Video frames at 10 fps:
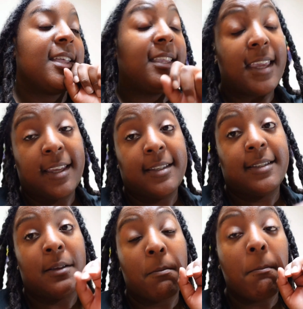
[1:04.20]

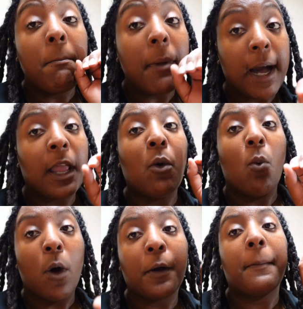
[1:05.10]
yes my
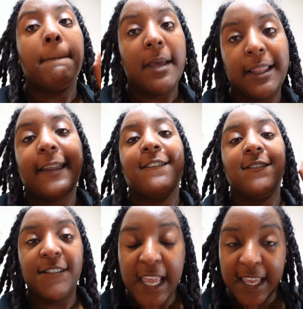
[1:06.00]
watermelon
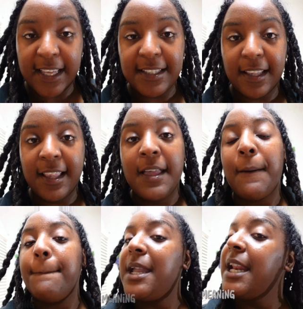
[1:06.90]
fast
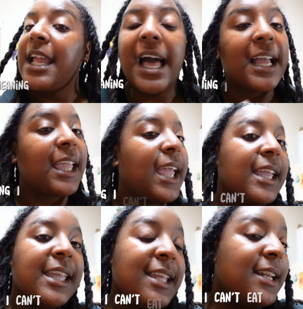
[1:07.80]
meaning I
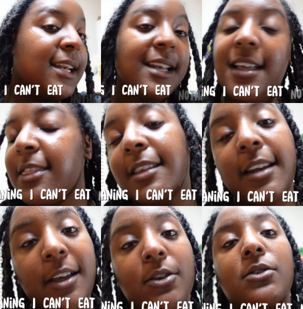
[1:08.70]
can't eat
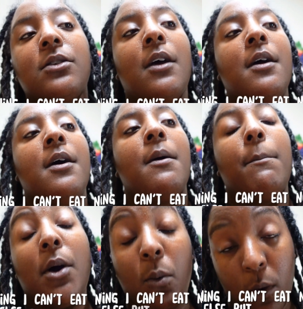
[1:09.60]
nothing else
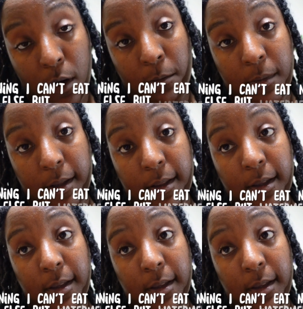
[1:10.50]
but watermelon